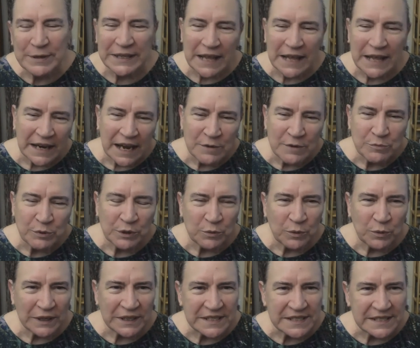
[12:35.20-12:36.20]
I mean, that
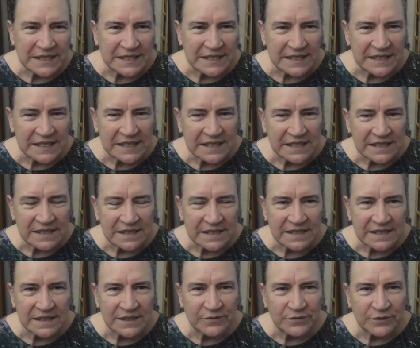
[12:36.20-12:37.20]
hybrid one is easy because
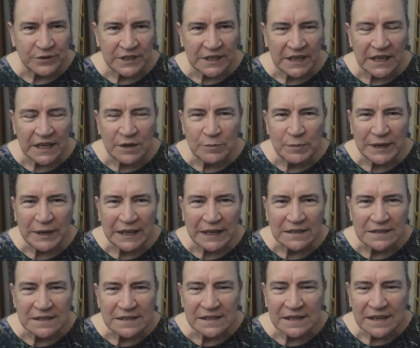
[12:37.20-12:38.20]
it's different than anybody
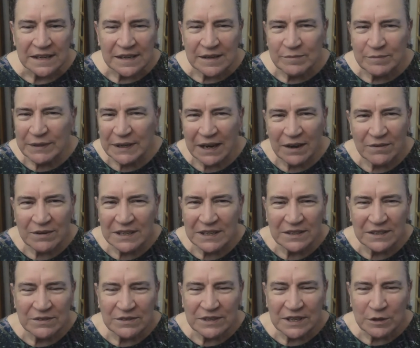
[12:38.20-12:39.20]
else. But how
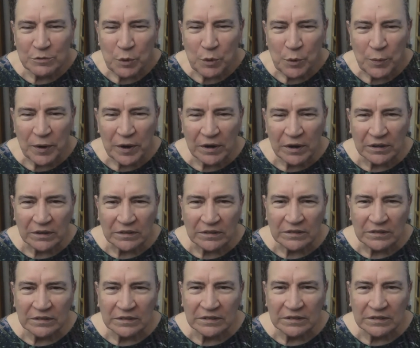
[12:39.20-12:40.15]
can you tell them apart?